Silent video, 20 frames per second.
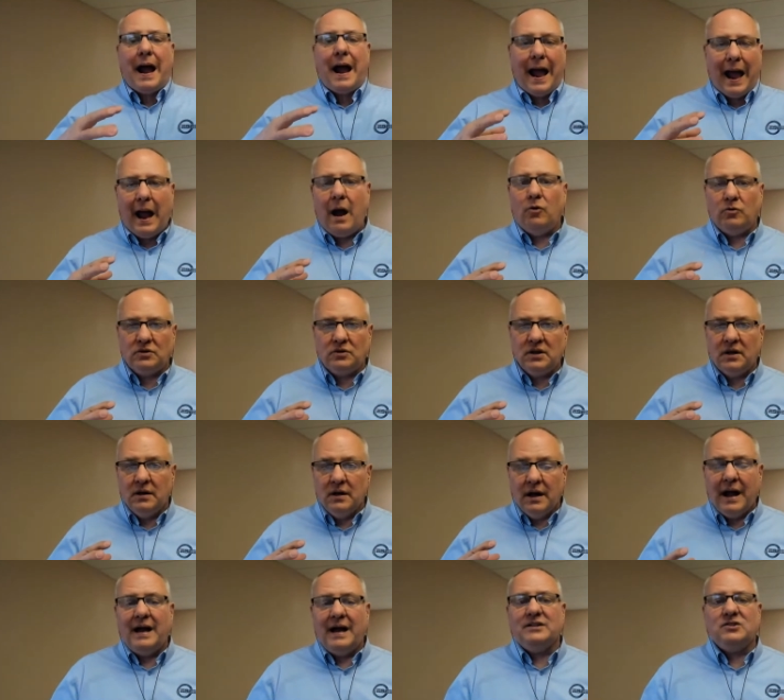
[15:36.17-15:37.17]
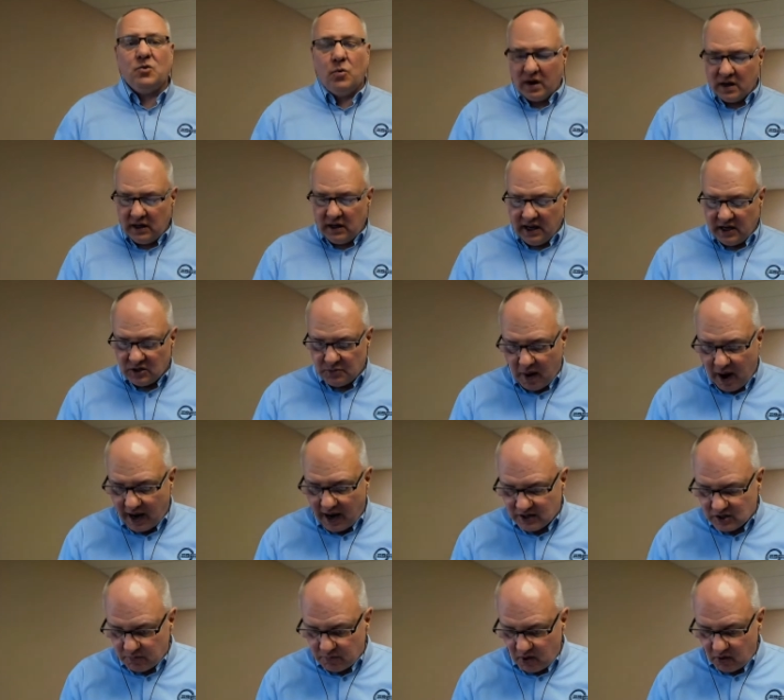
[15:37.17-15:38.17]
out as quickly as
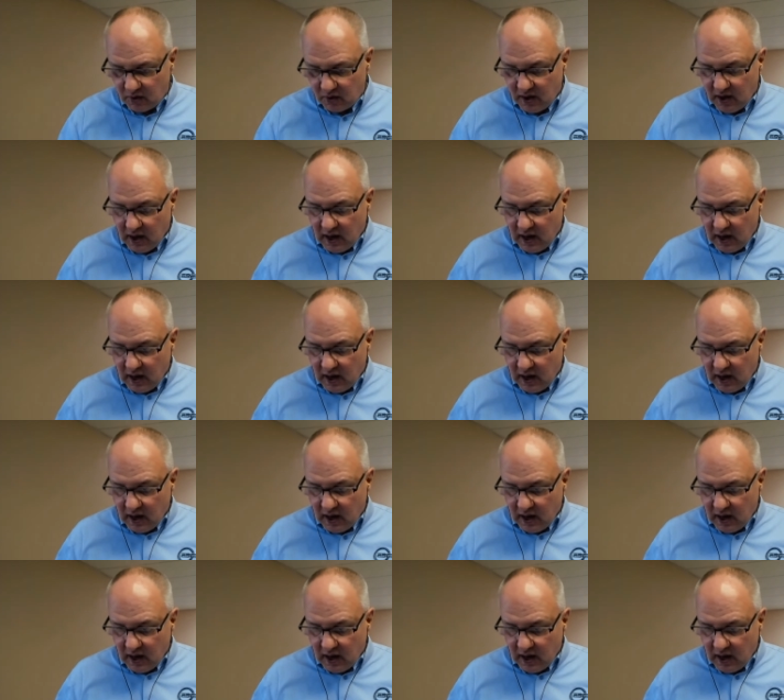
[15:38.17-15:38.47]
possible.